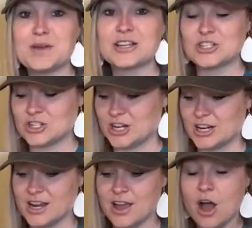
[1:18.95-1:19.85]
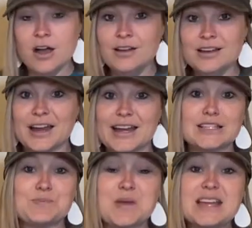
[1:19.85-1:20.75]
picture.
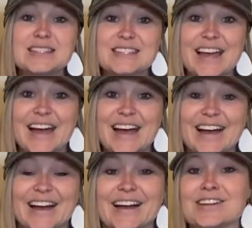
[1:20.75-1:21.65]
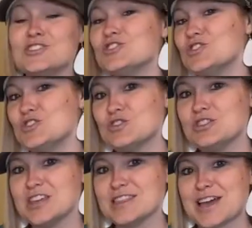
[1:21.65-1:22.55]
It's pizza! Do you
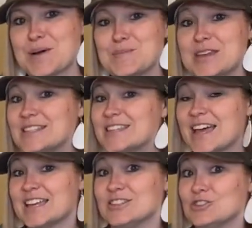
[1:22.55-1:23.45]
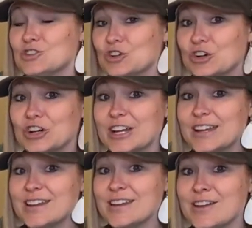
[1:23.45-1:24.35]
think that pizza is
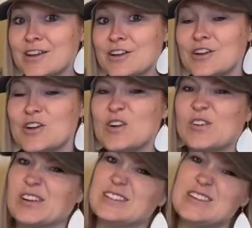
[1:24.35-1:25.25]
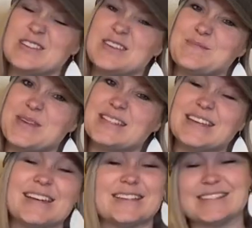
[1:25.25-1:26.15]
good? Or do you think
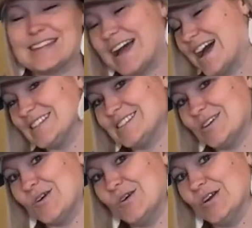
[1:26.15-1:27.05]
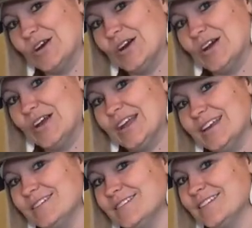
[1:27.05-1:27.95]
pizza is not so
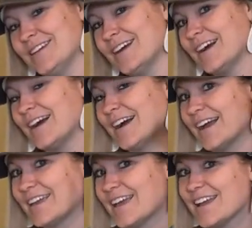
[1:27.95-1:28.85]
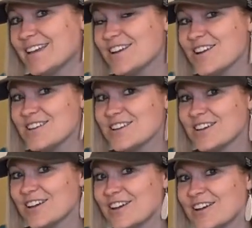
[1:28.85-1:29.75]
good? I can't hear
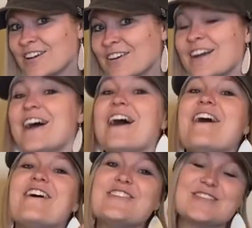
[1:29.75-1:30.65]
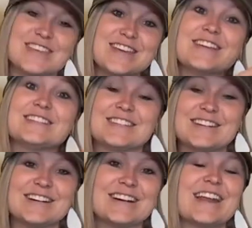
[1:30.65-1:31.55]
you. Oh, you think it's
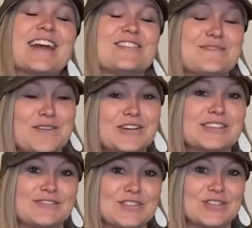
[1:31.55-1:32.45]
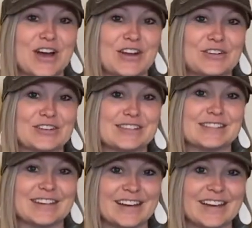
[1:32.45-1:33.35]
good? I think most of you thought it was
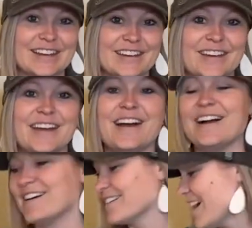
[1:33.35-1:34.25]
good. All